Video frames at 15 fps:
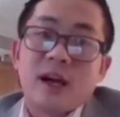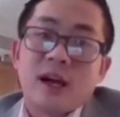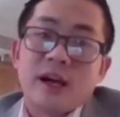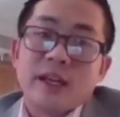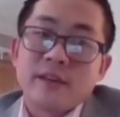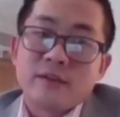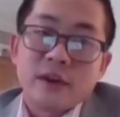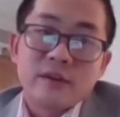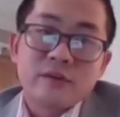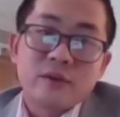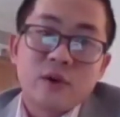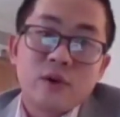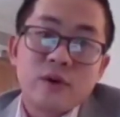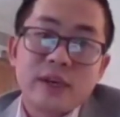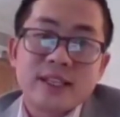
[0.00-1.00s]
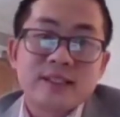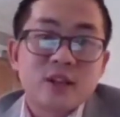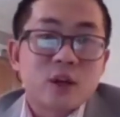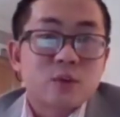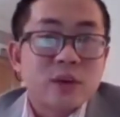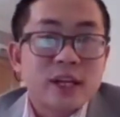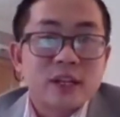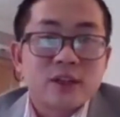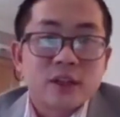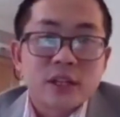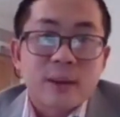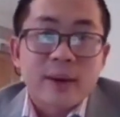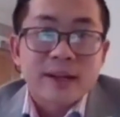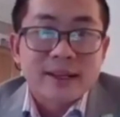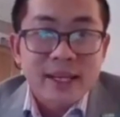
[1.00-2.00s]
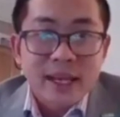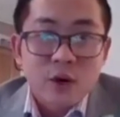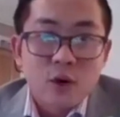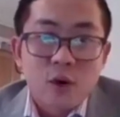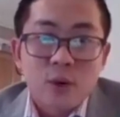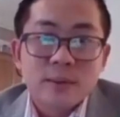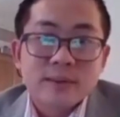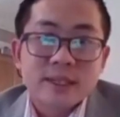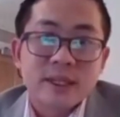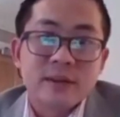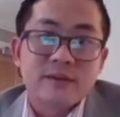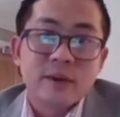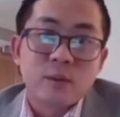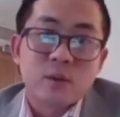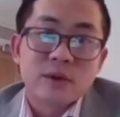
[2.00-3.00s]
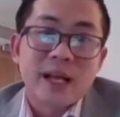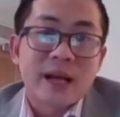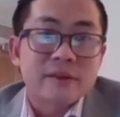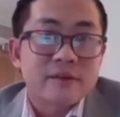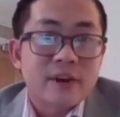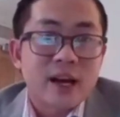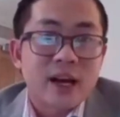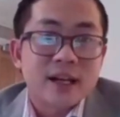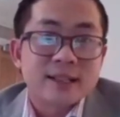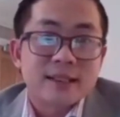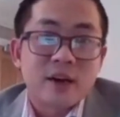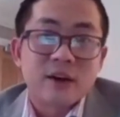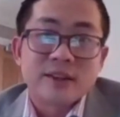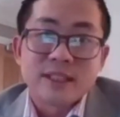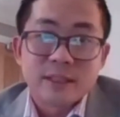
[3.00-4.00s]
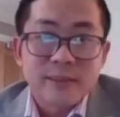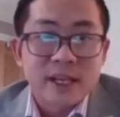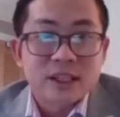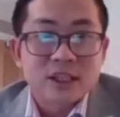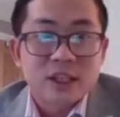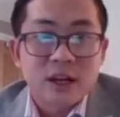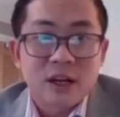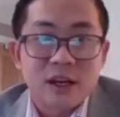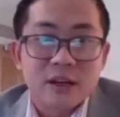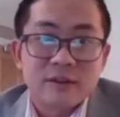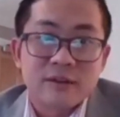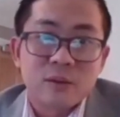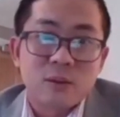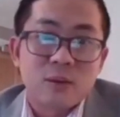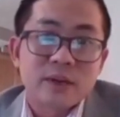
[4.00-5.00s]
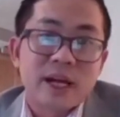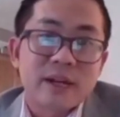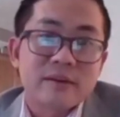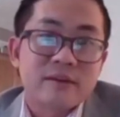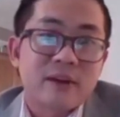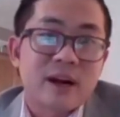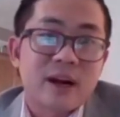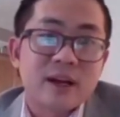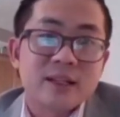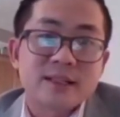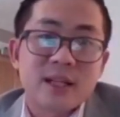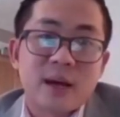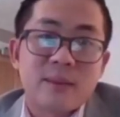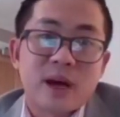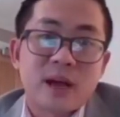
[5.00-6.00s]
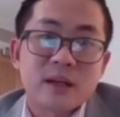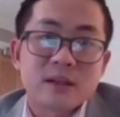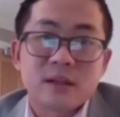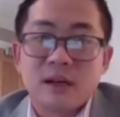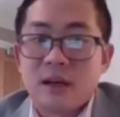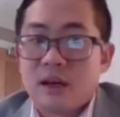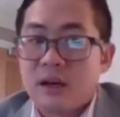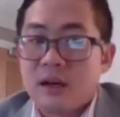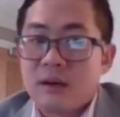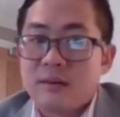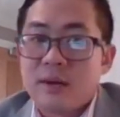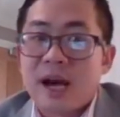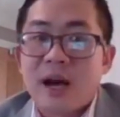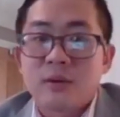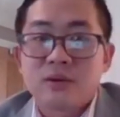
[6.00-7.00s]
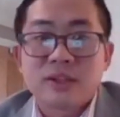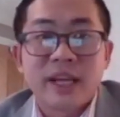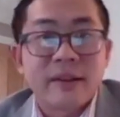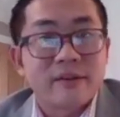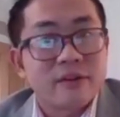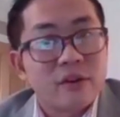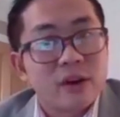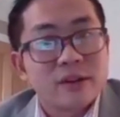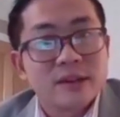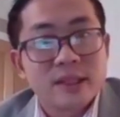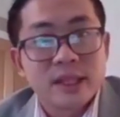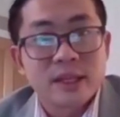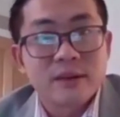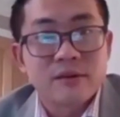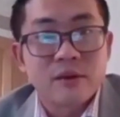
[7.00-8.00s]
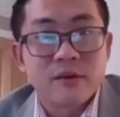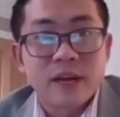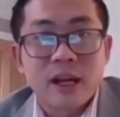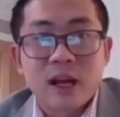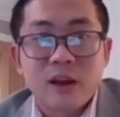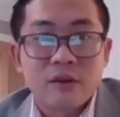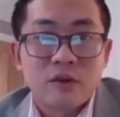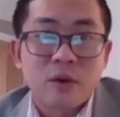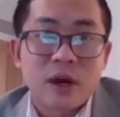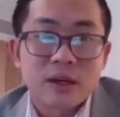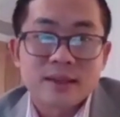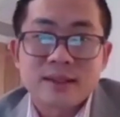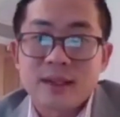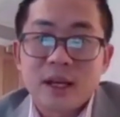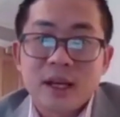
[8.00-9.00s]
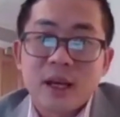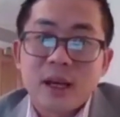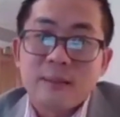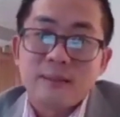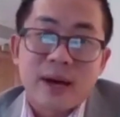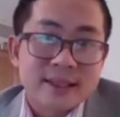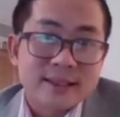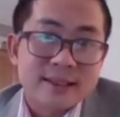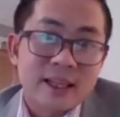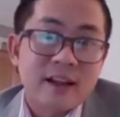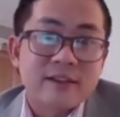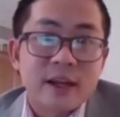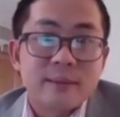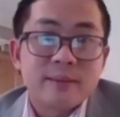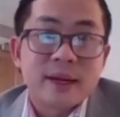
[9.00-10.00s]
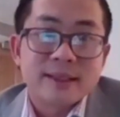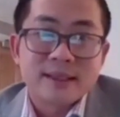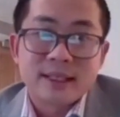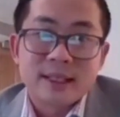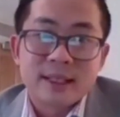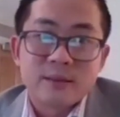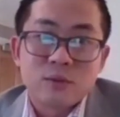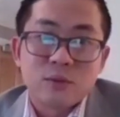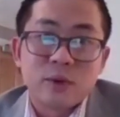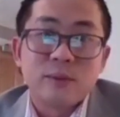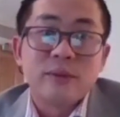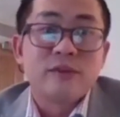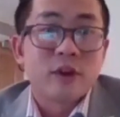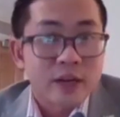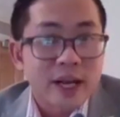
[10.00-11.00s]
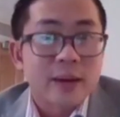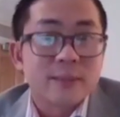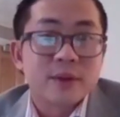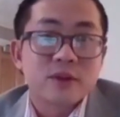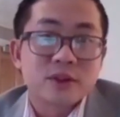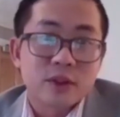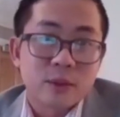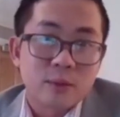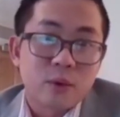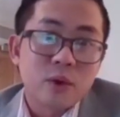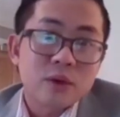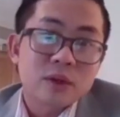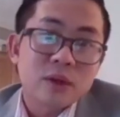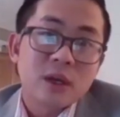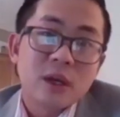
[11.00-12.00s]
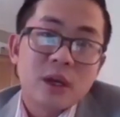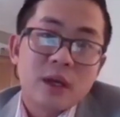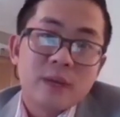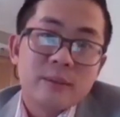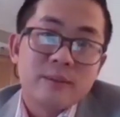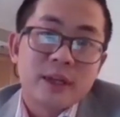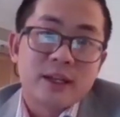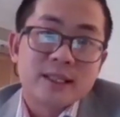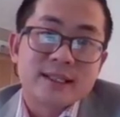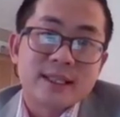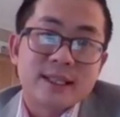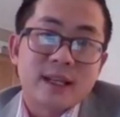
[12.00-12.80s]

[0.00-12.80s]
Even though it's not related about care homes, if you want advice on dementia, if you want advice about how to get funding for their loved ones, myself and my team will be very happy to support. Because